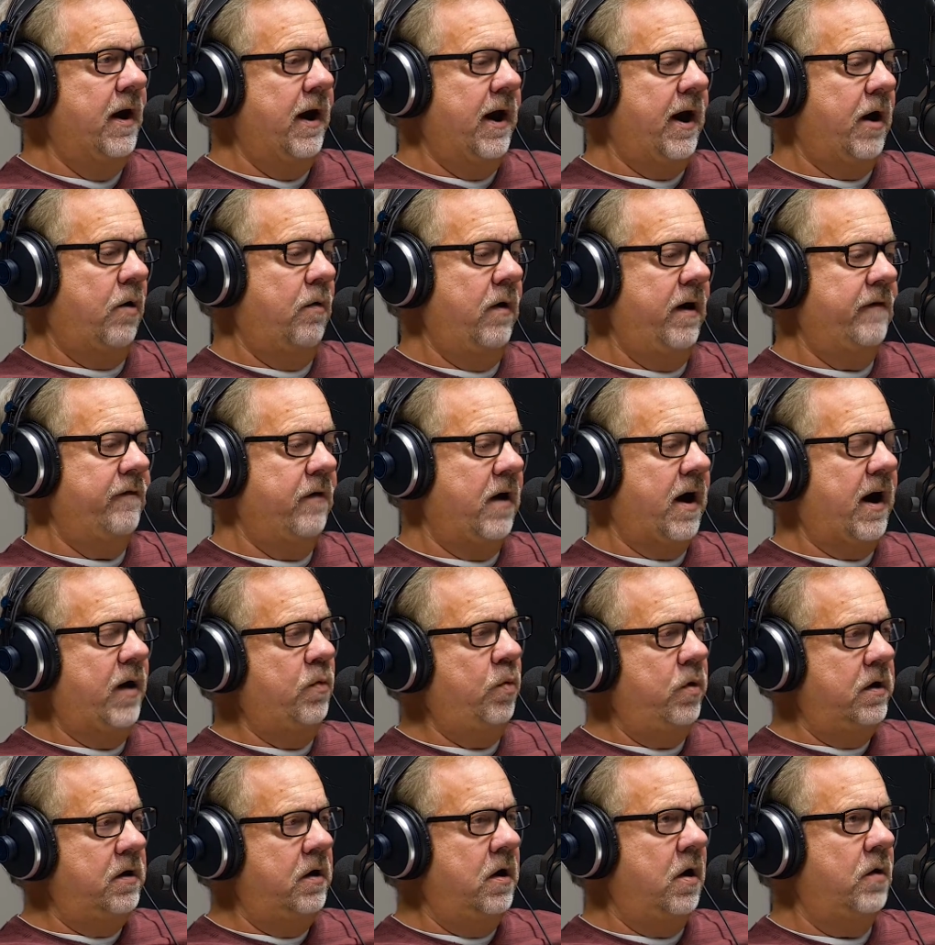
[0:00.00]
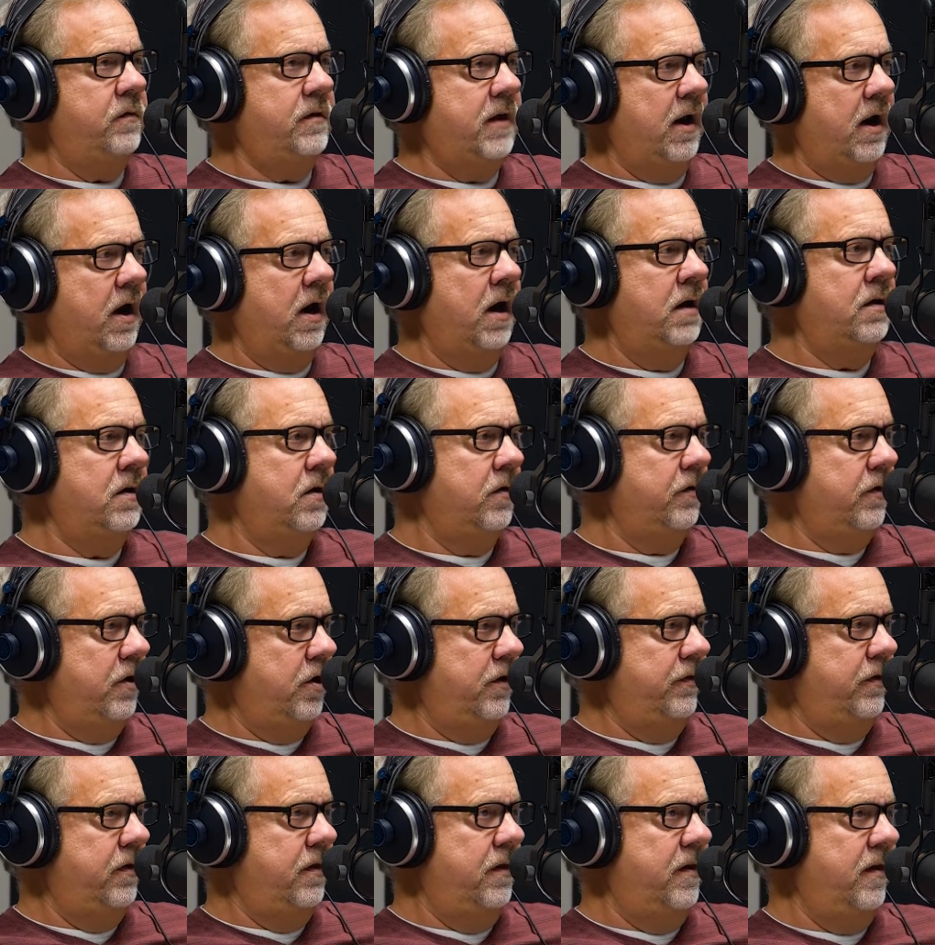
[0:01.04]
However, I would note that under
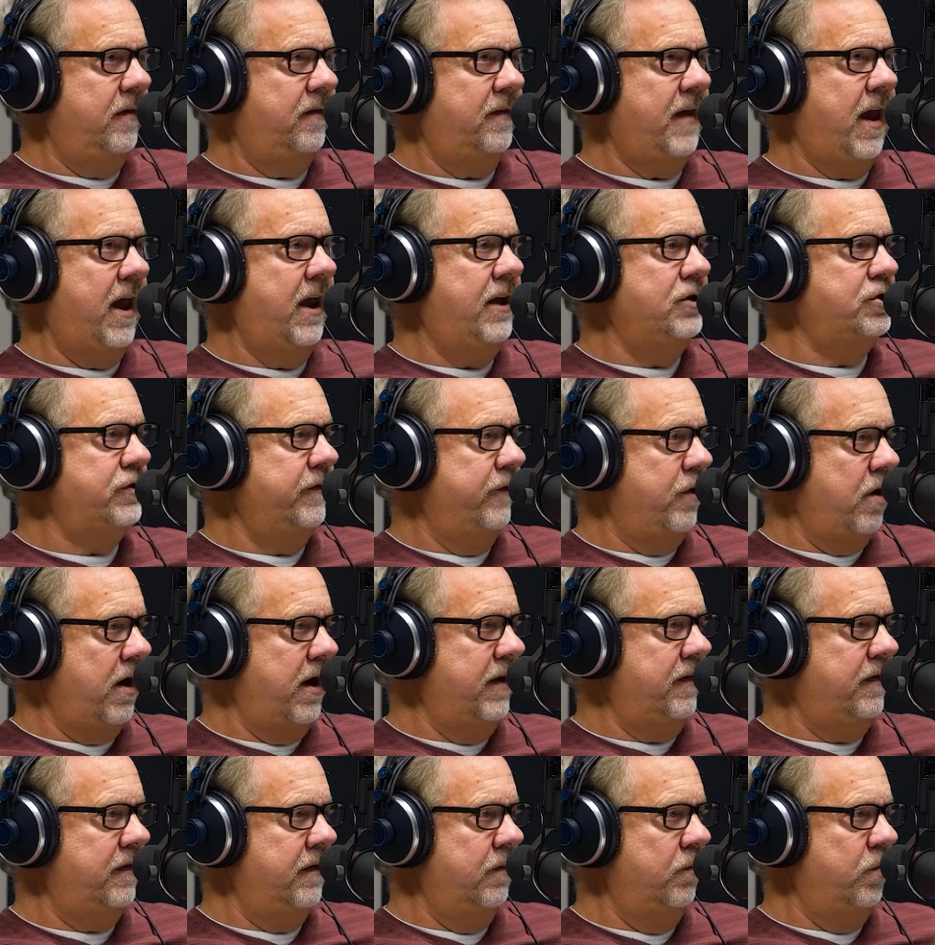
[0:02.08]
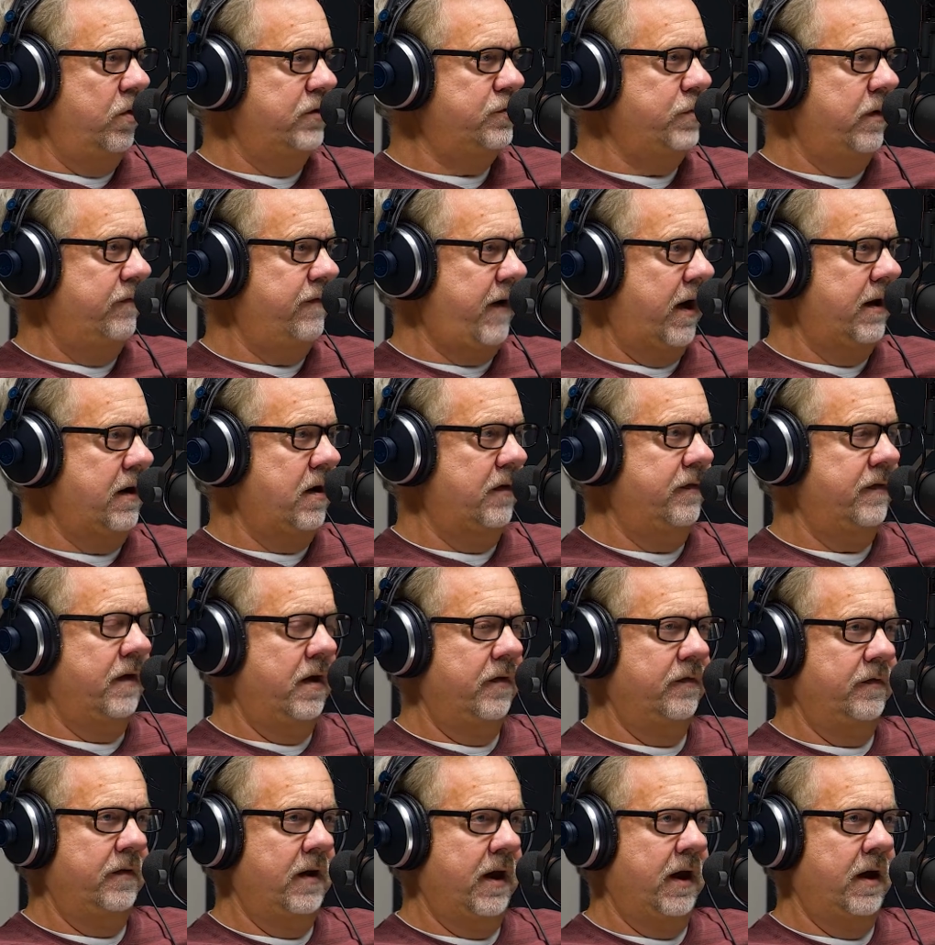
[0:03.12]
this age of grace in which we find
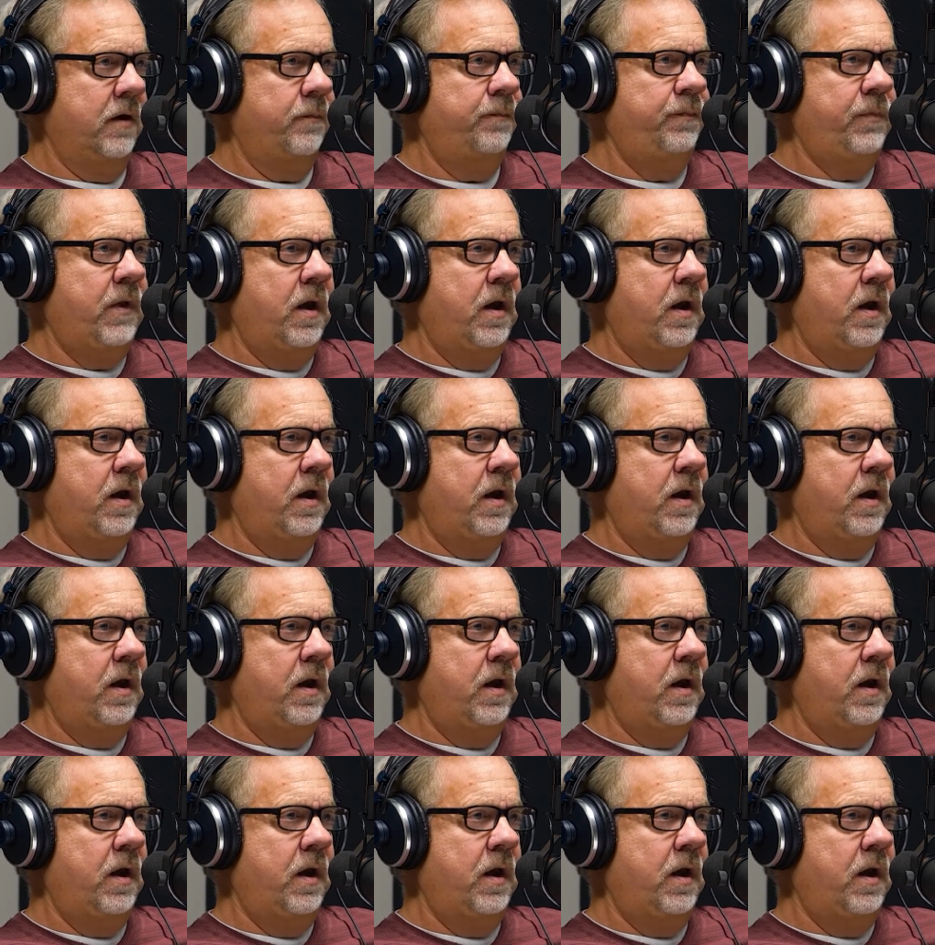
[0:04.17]
ourselves now,